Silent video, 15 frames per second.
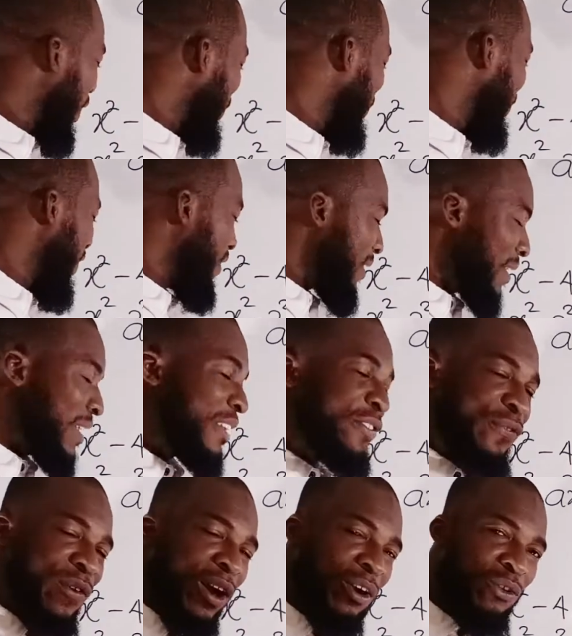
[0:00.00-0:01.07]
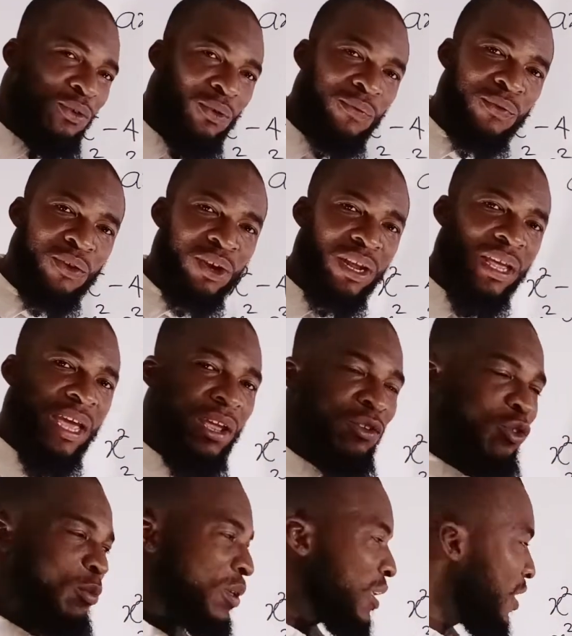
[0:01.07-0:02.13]
can set each factor from here
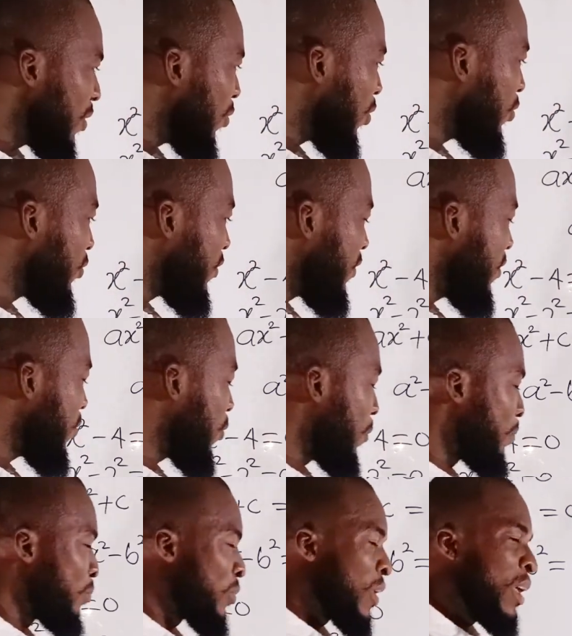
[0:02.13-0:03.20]
to be equal to 0.